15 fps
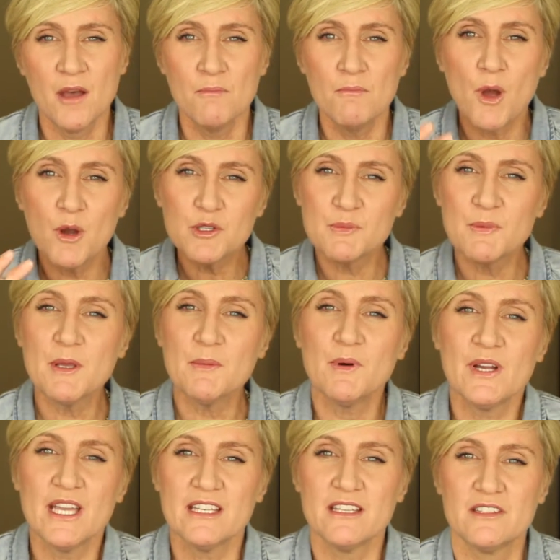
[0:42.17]
Most
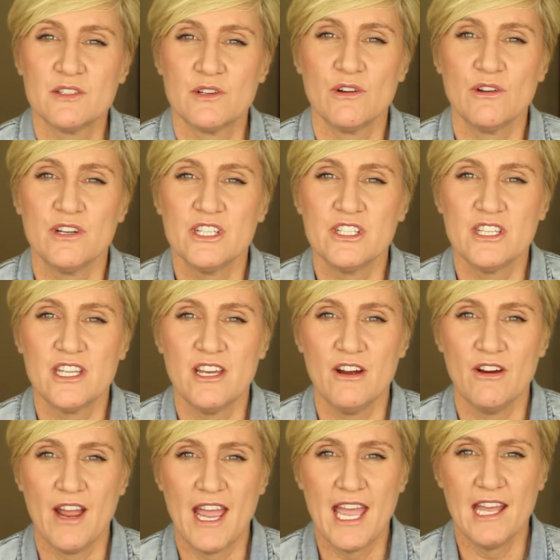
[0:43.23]
people get discouraged
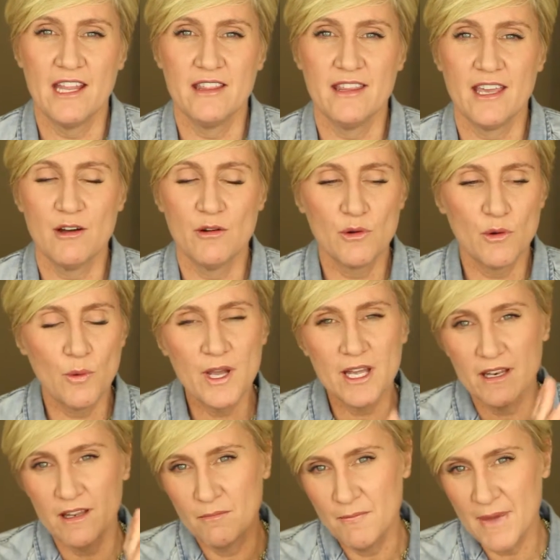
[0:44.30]
here and they'll
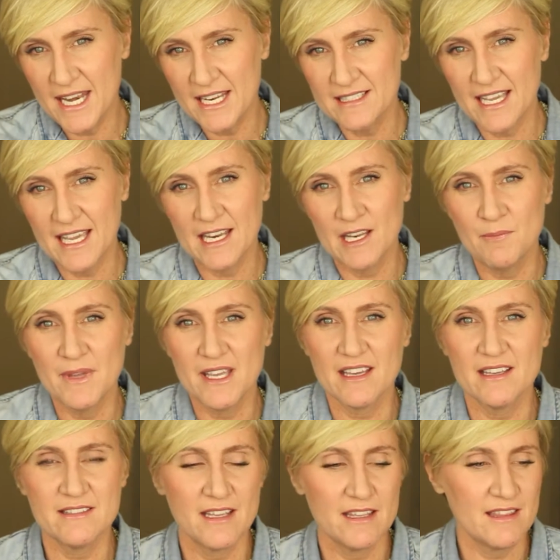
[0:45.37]
quit meditating
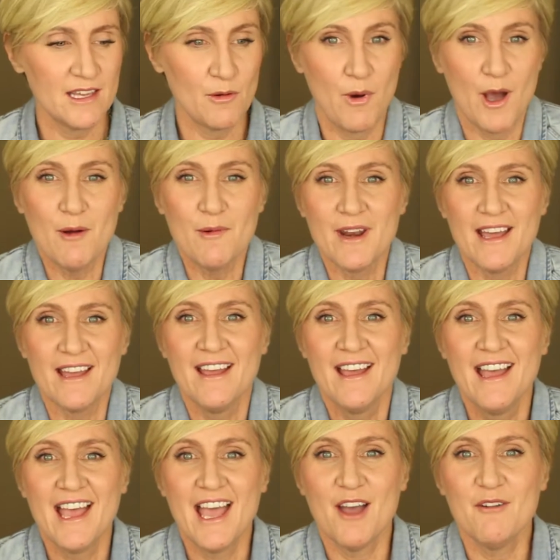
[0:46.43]
because they think, why would I
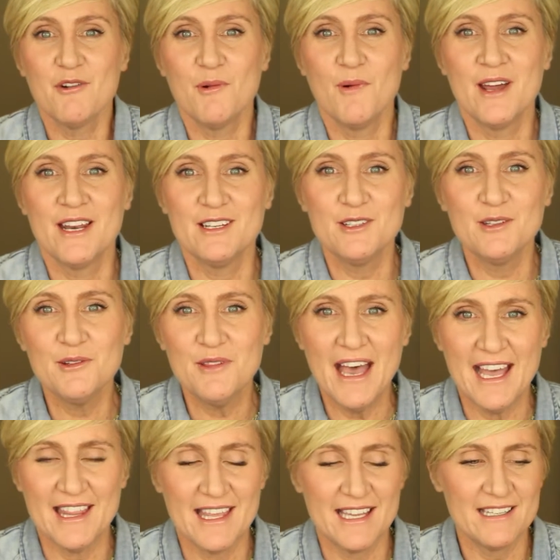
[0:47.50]
ever want to do
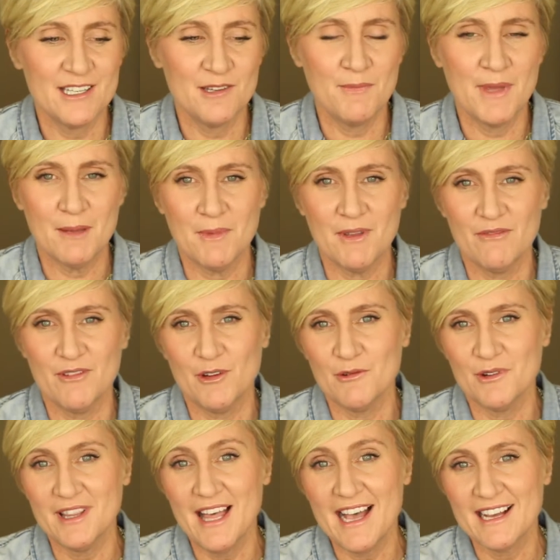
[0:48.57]
that? That didn't make me feel
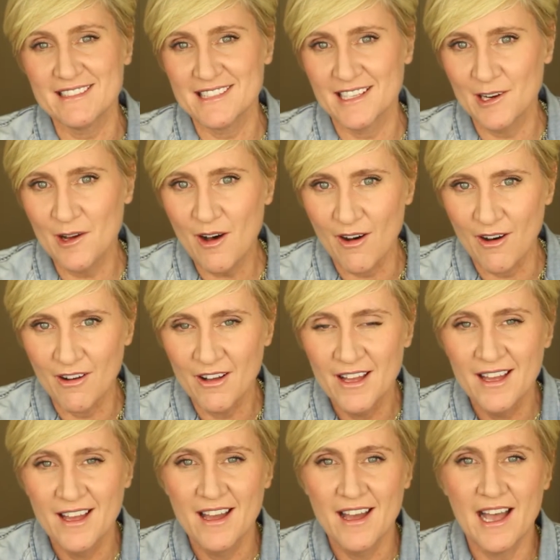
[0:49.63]
relaxed at all.
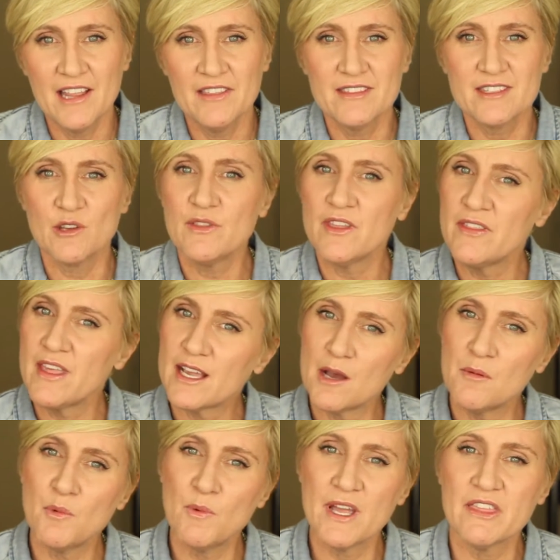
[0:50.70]
And so then they
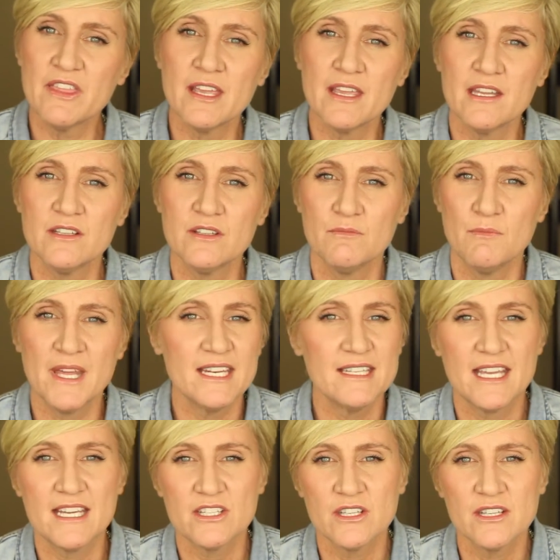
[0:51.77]
come away thinking
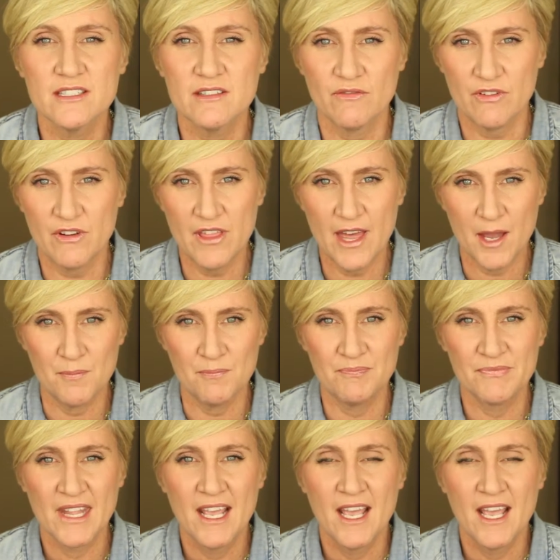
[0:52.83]
meditation isn't for them.